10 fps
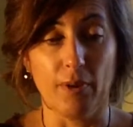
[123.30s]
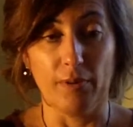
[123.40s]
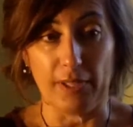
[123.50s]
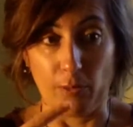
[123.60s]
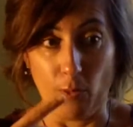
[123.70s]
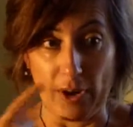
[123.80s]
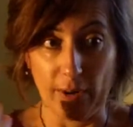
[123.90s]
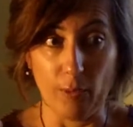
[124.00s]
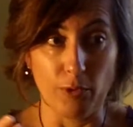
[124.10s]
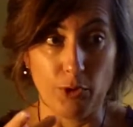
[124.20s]
Like, where,
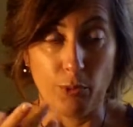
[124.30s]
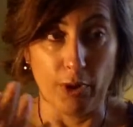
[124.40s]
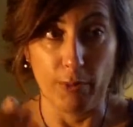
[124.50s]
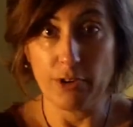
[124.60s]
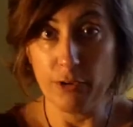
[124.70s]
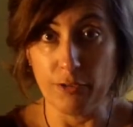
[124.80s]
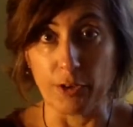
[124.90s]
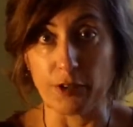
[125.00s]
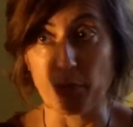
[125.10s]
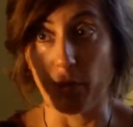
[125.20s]
what do I do
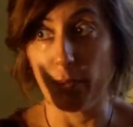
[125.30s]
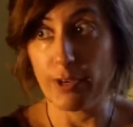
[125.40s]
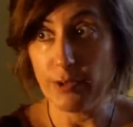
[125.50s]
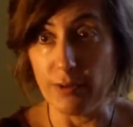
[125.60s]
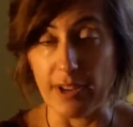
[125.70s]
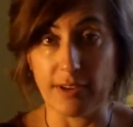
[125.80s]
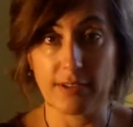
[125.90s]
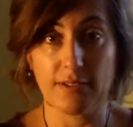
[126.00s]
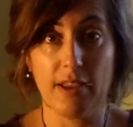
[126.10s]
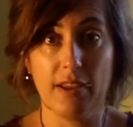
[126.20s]
first? What do I do
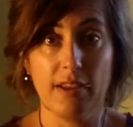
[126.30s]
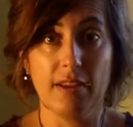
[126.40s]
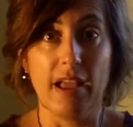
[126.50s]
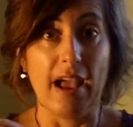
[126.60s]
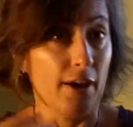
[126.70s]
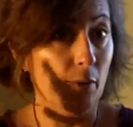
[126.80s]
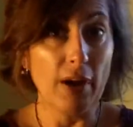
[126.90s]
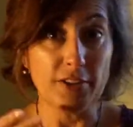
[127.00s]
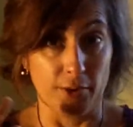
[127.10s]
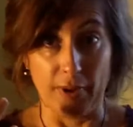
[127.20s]
next? How do
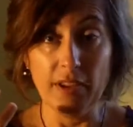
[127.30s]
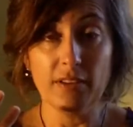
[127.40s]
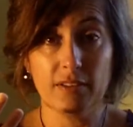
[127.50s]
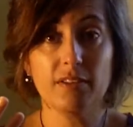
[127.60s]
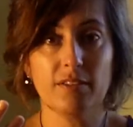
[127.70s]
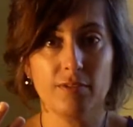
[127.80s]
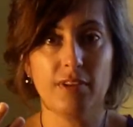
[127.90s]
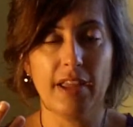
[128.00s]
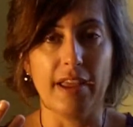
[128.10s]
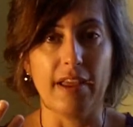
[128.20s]
I do it?
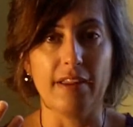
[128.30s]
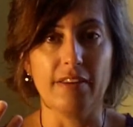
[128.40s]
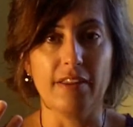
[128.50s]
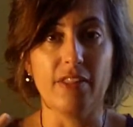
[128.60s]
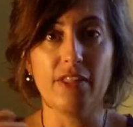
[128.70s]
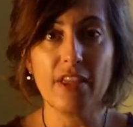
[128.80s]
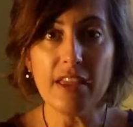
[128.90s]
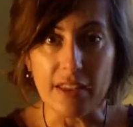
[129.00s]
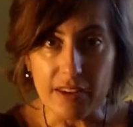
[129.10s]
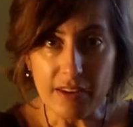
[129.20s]
And
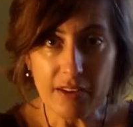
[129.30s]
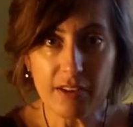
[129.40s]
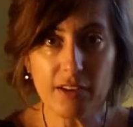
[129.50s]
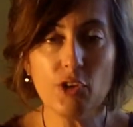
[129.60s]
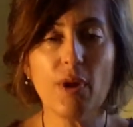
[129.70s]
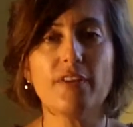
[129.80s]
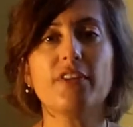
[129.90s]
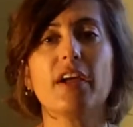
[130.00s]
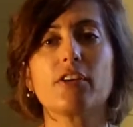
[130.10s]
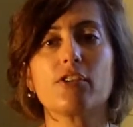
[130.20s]
then you have
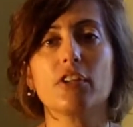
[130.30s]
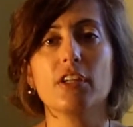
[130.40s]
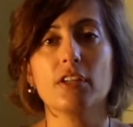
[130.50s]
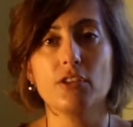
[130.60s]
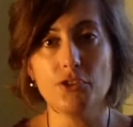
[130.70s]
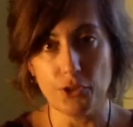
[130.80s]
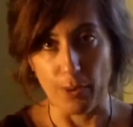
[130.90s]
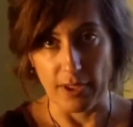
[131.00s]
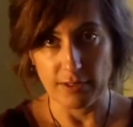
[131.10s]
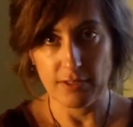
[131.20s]
to actually do
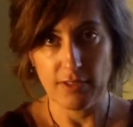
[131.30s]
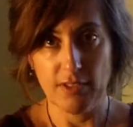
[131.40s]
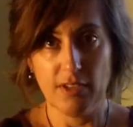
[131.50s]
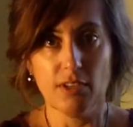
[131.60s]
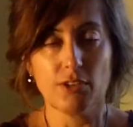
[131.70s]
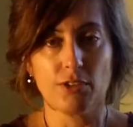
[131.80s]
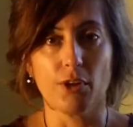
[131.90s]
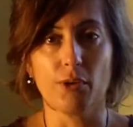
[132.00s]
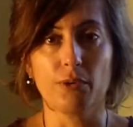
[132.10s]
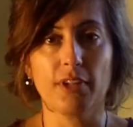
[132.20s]
it.
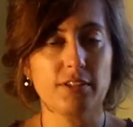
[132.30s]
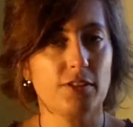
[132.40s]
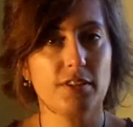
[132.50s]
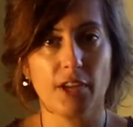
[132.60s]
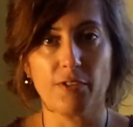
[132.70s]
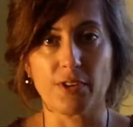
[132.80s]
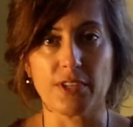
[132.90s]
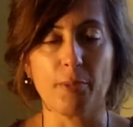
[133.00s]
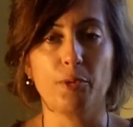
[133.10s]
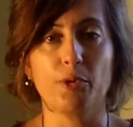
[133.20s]
So let's just take, for
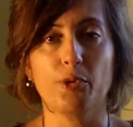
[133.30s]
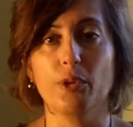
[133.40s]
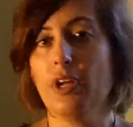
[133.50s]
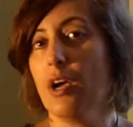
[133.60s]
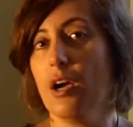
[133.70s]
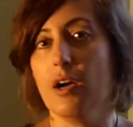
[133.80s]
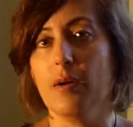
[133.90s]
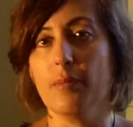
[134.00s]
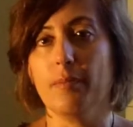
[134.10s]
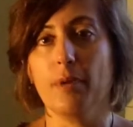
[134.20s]
example,
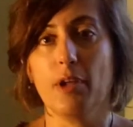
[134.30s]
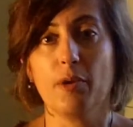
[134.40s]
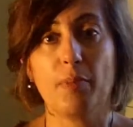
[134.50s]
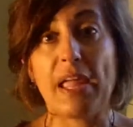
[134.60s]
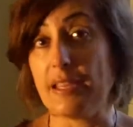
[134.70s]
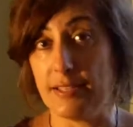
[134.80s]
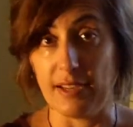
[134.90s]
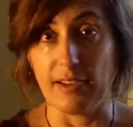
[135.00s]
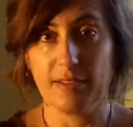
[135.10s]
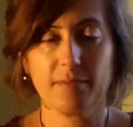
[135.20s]
um, painting.